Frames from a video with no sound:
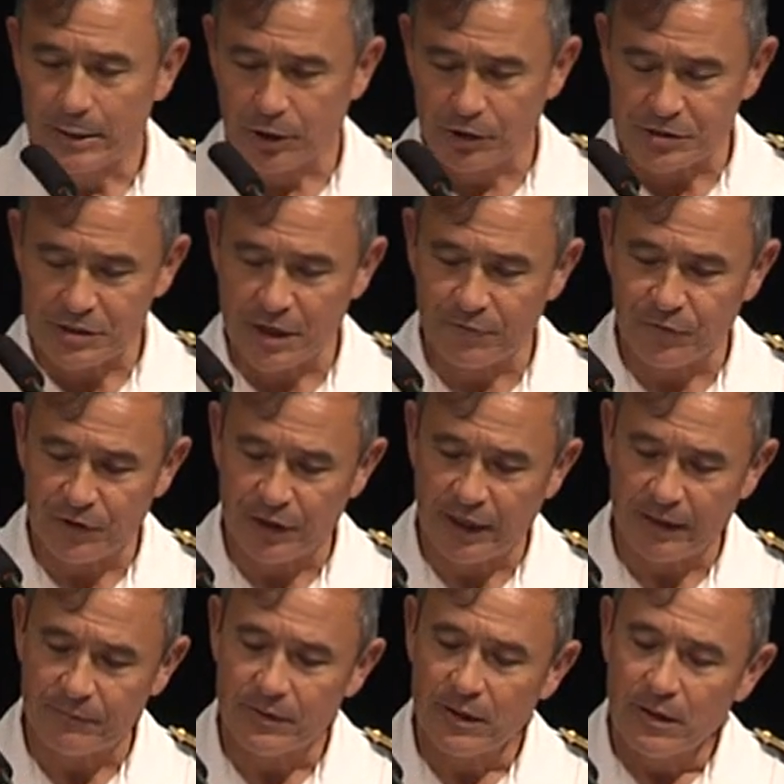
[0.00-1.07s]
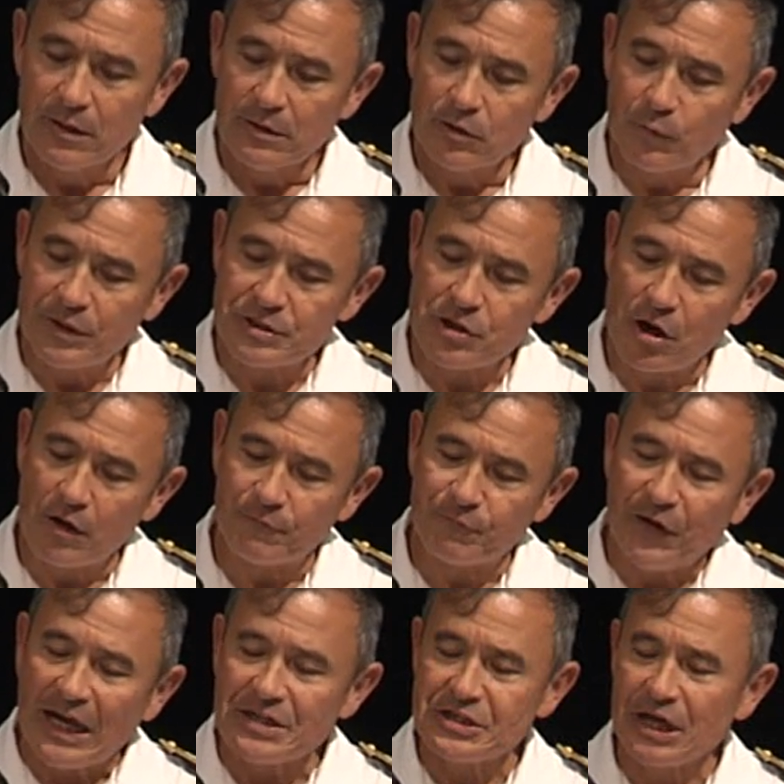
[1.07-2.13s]
Good stuff indeed. Do we start
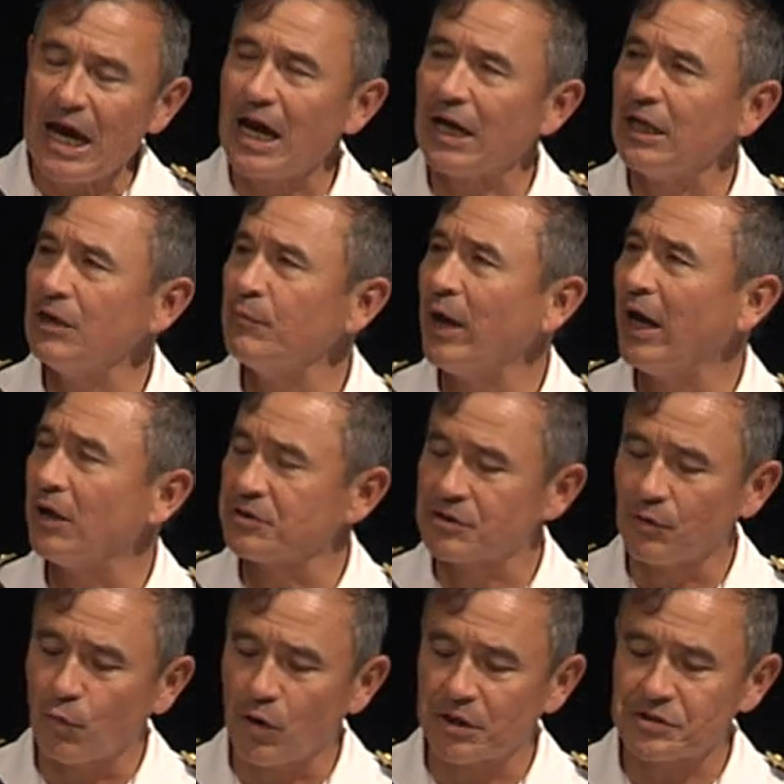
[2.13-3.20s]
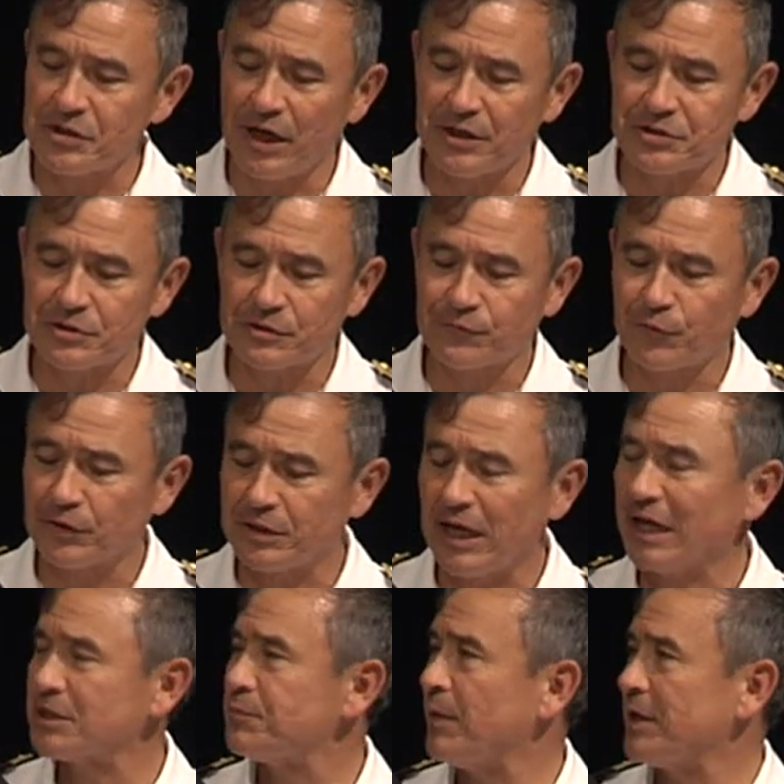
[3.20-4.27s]
phasing out emails and workstations for
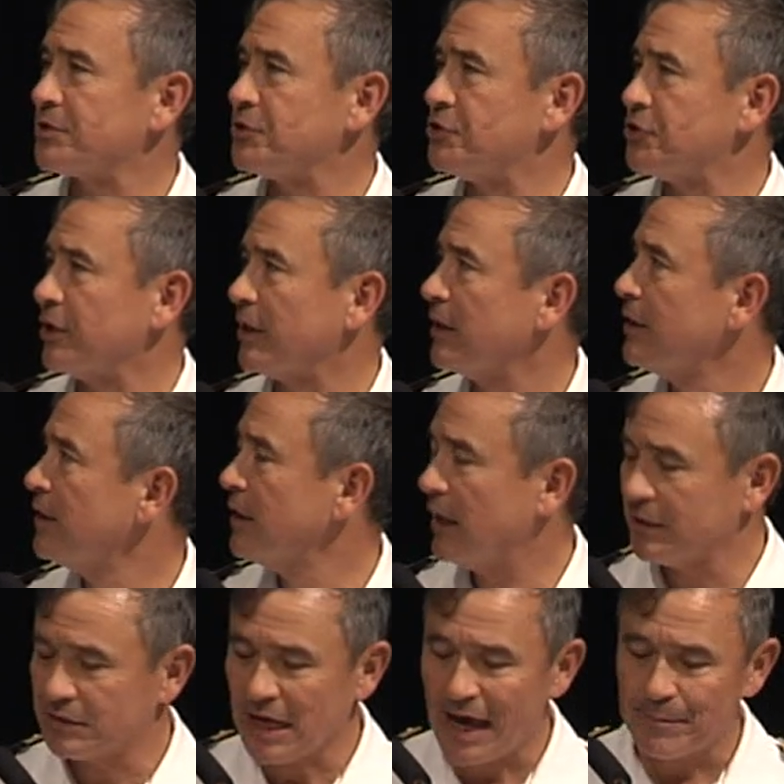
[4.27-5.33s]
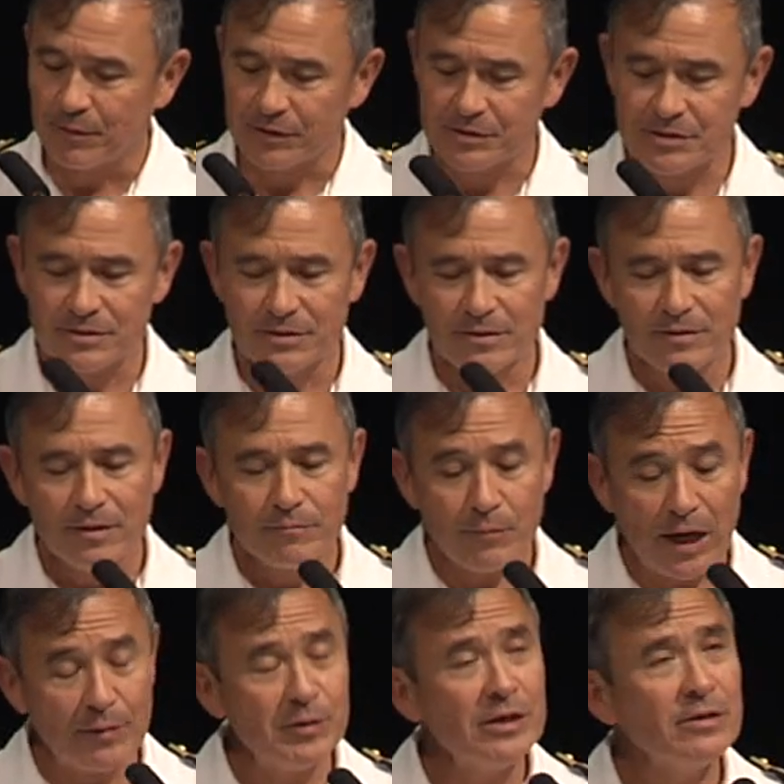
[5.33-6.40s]
text messaging and tablets?
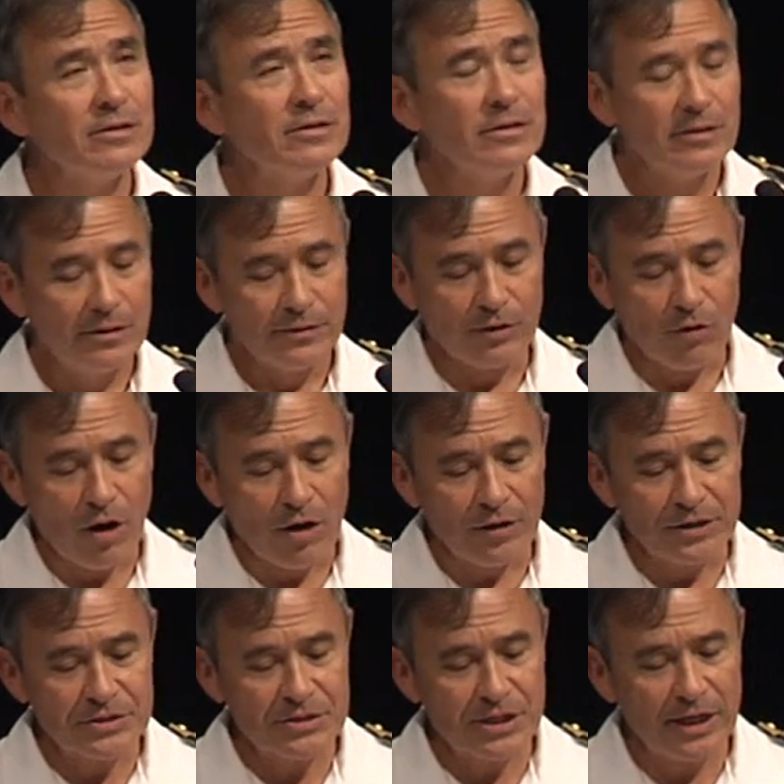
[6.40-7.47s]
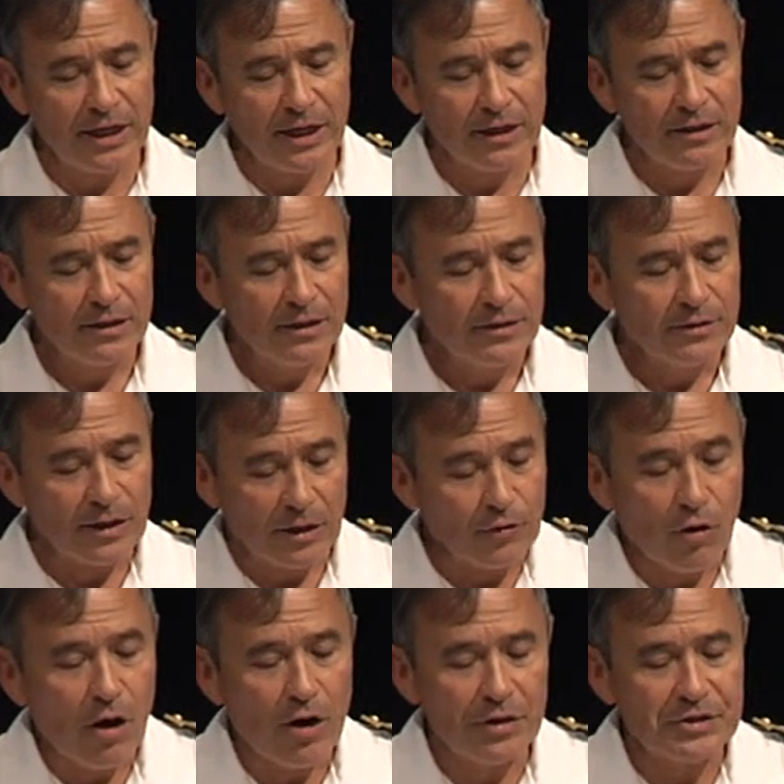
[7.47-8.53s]
maybe, they're already seeing,
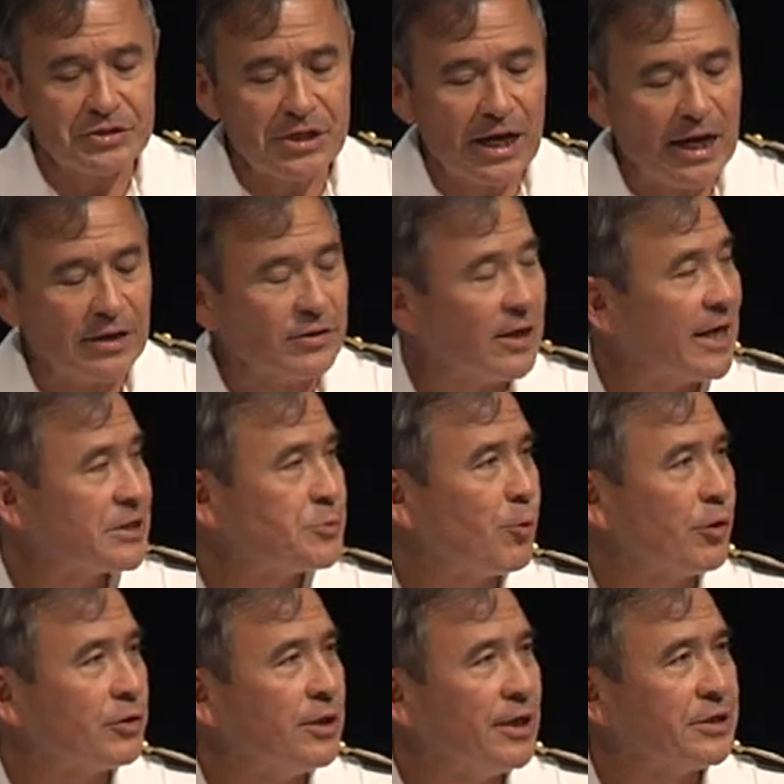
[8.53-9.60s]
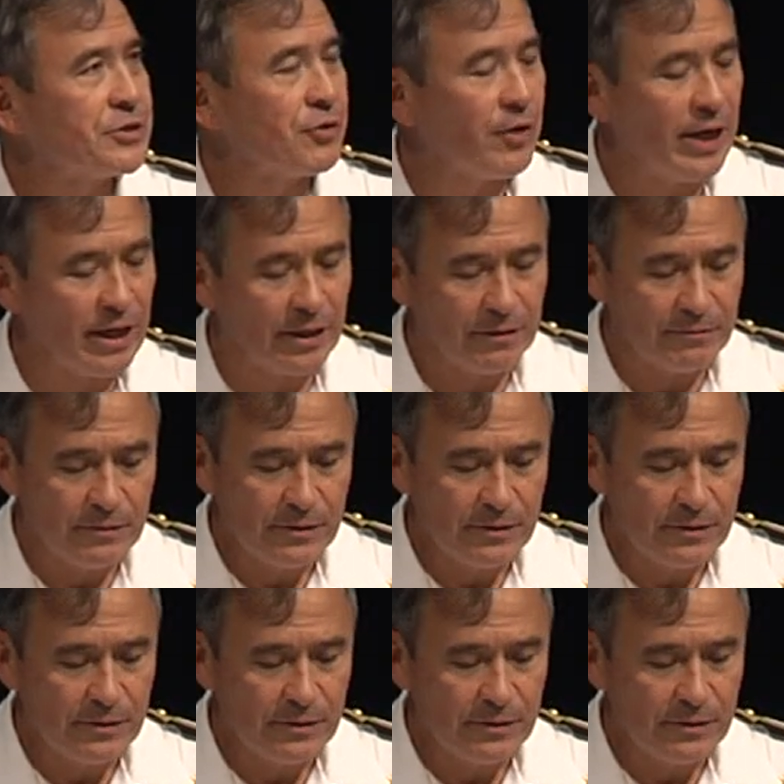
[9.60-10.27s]
they're already saying that that's where things are headed.